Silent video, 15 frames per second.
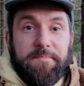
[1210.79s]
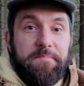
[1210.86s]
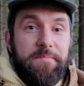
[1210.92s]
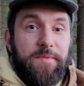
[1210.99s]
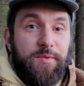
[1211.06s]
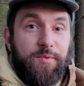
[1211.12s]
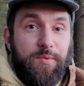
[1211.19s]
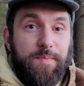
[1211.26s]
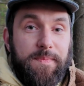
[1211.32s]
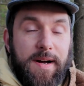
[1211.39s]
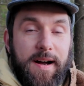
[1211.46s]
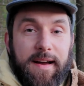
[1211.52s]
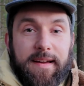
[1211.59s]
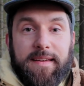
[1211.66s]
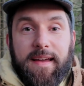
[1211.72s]
whom
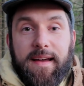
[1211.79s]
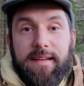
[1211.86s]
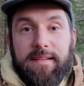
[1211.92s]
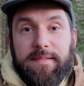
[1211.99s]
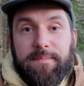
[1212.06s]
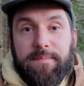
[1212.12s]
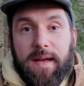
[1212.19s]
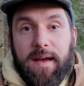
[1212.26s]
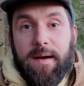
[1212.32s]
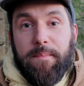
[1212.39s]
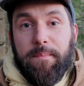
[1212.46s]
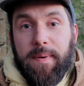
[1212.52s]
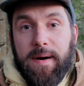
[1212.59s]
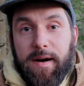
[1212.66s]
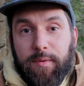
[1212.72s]
I can
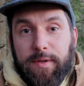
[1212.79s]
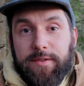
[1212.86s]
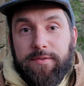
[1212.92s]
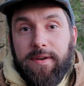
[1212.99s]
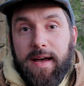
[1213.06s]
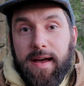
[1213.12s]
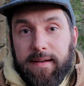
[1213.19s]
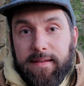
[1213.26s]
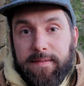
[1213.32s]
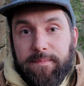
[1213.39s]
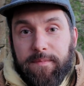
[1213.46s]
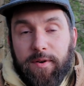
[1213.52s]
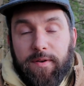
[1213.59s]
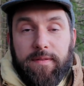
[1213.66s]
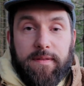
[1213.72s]
empower to act
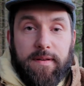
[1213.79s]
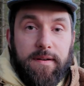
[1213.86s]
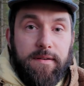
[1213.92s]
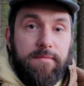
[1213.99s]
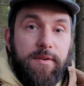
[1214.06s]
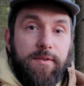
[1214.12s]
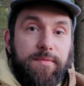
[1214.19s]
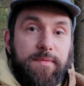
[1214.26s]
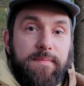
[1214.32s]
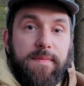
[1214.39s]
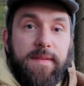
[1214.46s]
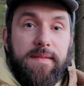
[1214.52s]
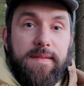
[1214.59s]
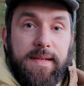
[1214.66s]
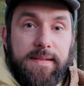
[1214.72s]
on their own
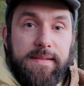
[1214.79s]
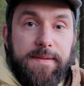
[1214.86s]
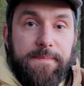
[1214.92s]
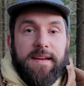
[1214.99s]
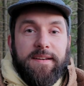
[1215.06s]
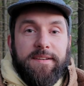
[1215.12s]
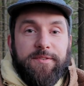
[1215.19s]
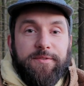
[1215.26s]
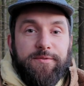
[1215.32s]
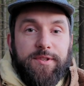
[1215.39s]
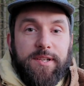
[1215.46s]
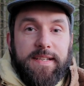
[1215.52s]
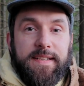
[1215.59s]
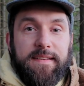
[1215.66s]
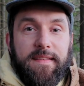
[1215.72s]
things.
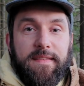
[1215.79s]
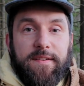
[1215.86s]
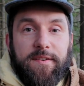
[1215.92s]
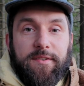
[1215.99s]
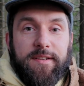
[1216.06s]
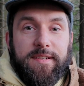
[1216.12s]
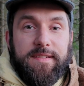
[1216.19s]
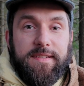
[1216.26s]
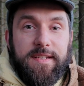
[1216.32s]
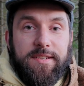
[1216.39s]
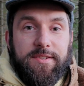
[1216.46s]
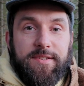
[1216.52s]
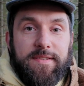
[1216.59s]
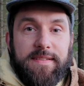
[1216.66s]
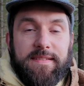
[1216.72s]
Usually in their
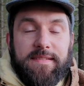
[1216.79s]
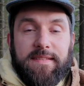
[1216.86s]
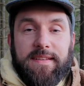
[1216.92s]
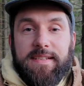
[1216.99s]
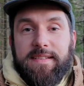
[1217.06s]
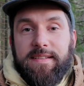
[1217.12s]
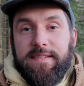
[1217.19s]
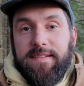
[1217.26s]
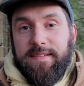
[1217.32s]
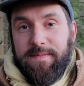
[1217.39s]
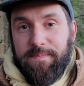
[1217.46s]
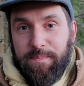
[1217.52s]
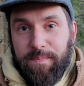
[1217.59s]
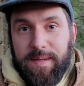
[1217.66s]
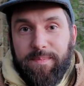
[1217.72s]
organizations, this is
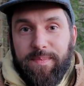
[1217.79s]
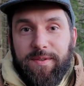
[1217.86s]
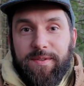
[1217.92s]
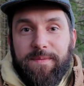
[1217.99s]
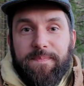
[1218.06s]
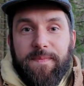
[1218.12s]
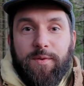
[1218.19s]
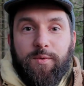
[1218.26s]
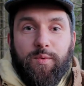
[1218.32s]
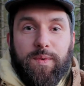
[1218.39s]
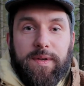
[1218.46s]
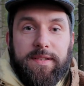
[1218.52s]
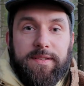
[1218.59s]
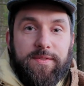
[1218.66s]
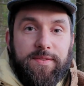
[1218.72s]
people who
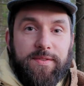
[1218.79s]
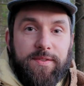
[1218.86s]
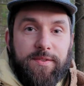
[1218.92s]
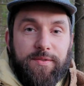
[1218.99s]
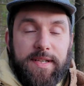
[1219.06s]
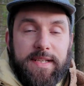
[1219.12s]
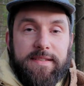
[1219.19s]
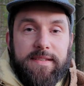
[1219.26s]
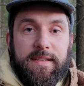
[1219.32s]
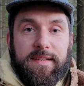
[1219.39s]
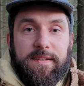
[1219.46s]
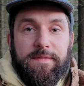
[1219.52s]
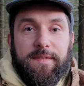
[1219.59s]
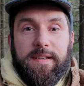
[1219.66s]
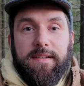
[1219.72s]
want to create
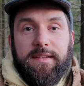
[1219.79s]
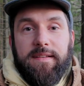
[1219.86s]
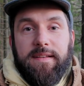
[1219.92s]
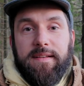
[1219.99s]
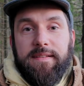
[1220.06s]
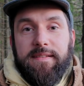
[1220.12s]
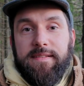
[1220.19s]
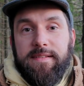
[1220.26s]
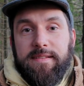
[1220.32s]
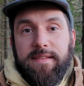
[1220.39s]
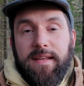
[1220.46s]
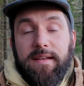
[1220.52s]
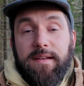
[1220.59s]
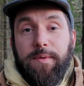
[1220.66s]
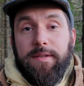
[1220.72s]
significant and
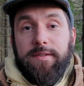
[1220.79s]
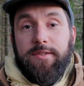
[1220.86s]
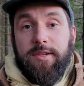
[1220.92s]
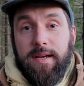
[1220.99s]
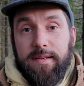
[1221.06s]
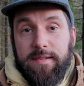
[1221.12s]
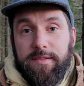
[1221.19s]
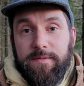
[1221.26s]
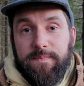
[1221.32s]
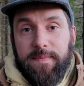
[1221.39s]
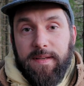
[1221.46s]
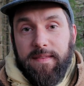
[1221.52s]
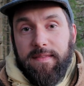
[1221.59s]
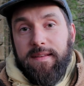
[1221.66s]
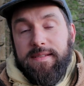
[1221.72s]
sustainable change
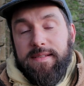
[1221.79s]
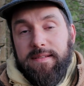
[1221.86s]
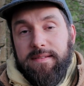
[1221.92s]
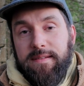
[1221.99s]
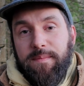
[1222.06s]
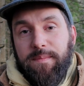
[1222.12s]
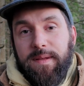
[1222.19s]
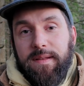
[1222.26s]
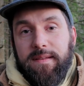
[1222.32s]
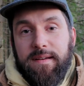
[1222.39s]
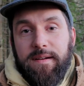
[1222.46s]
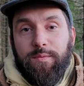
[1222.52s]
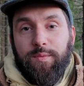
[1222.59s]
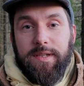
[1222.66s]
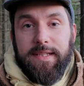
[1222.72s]
in the system that they
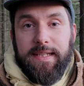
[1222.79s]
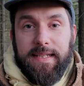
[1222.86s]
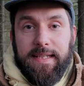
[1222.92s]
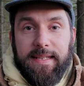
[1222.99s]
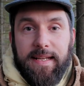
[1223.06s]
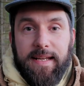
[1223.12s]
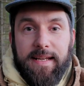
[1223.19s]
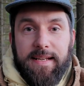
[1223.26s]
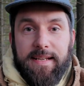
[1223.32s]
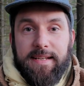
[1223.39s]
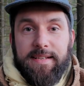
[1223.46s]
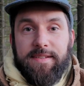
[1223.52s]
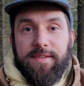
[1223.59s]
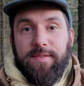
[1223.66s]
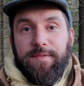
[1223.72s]
are working in.
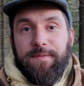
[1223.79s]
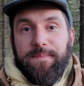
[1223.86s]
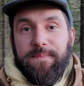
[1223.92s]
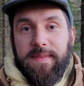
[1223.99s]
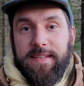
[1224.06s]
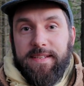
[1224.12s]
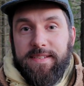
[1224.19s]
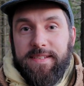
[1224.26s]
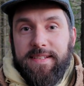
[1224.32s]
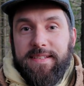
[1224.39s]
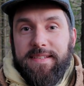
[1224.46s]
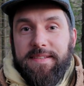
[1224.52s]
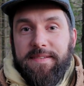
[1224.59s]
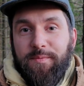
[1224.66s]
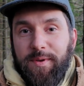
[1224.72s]
So this
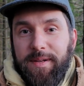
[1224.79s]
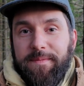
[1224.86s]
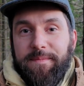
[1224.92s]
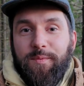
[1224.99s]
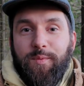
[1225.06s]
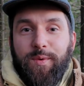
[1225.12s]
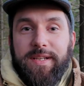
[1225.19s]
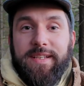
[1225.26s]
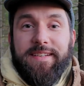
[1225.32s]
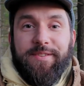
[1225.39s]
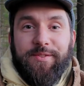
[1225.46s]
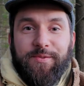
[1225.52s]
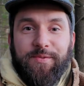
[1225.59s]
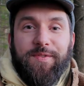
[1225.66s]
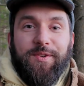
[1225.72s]
is, well, what I
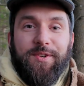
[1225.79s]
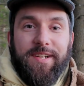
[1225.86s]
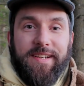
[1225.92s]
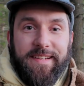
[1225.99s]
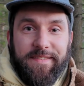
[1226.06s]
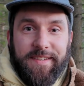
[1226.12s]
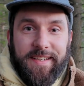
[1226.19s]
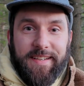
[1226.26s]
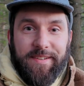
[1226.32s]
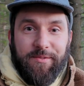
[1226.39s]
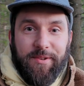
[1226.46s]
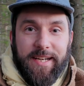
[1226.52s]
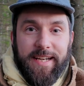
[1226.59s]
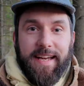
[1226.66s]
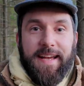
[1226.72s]
do for a living in a
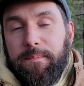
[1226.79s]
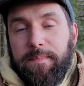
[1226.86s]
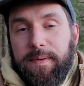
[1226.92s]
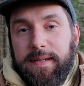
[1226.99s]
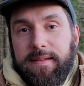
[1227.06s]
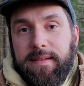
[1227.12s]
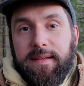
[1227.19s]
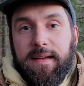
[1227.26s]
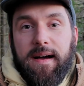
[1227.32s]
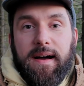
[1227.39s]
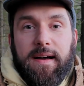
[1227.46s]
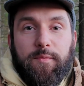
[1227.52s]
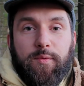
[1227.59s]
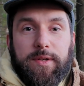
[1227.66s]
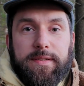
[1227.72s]
way. But
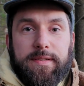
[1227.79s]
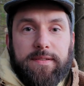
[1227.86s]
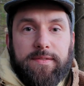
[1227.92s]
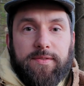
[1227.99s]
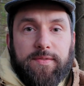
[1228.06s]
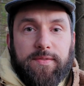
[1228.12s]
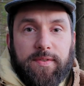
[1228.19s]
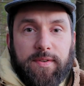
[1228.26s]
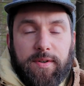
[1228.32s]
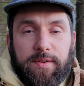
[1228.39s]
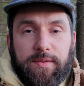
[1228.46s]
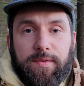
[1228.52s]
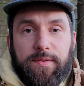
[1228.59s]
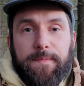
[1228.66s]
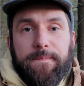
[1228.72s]
I wanted to
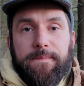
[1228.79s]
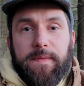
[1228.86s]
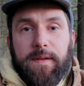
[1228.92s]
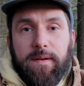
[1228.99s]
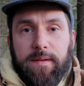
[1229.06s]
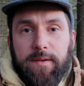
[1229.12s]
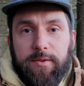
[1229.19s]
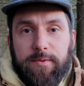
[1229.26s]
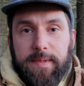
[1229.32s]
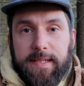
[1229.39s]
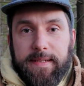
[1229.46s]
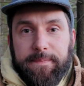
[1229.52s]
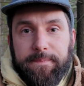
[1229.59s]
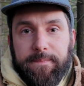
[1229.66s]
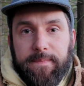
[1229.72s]
go
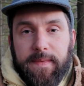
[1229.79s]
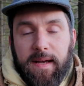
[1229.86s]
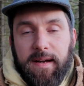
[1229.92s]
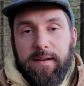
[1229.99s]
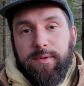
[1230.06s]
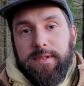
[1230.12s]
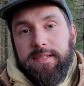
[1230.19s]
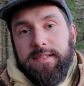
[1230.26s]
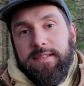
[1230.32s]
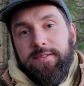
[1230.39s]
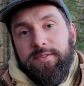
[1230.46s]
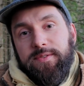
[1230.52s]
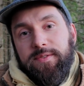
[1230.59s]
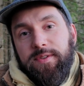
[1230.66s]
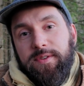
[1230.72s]
globally. I wanted
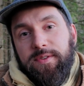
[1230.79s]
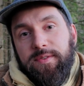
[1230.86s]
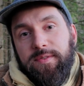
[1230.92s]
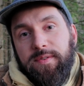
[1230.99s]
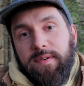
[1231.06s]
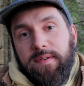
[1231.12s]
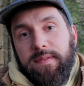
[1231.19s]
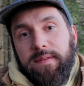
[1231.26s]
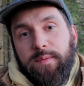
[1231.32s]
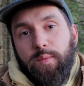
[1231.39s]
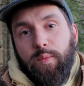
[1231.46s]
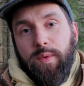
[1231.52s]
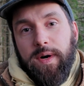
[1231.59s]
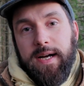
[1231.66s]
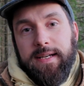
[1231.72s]
to go on the
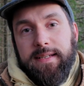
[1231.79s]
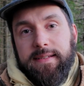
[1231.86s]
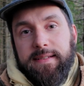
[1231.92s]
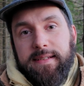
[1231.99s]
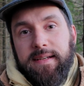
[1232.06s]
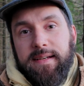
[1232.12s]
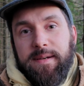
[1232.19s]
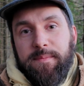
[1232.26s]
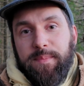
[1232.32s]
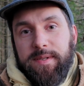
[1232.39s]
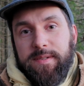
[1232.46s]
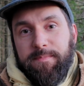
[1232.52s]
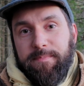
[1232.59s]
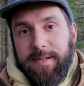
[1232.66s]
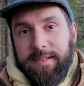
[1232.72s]
wider
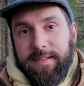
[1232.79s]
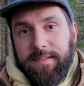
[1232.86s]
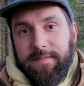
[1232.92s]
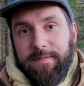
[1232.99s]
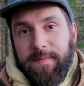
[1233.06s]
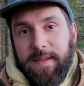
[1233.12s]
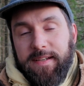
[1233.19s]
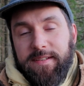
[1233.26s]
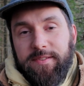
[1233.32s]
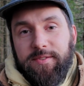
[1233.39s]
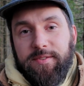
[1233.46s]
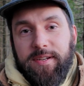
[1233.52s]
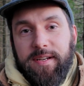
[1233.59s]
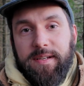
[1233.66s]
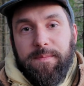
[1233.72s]
perspective and
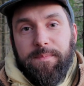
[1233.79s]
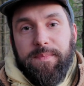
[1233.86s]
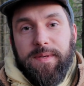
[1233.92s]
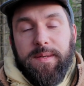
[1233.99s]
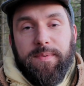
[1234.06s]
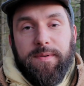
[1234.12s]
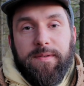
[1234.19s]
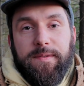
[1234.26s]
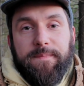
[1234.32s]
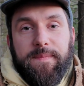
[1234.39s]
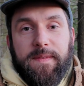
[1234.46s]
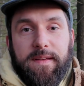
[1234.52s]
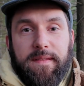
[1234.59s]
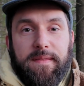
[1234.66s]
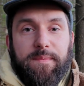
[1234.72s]
to help people
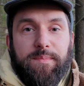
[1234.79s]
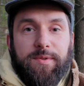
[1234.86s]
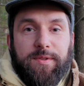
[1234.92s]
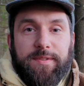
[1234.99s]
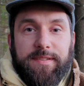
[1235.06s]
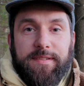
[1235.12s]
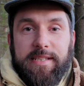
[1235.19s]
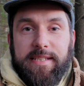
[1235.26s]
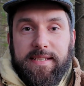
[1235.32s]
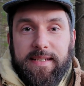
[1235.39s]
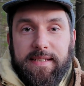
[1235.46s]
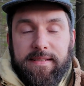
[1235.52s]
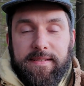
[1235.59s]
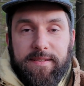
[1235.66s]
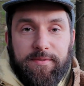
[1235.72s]
in the broader
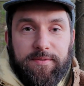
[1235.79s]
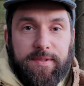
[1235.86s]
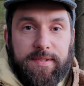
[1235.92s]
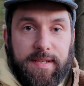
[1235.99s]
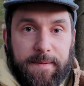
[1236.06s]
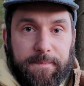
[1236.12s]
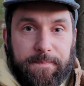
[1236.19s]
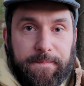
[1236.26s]
scene, so to say.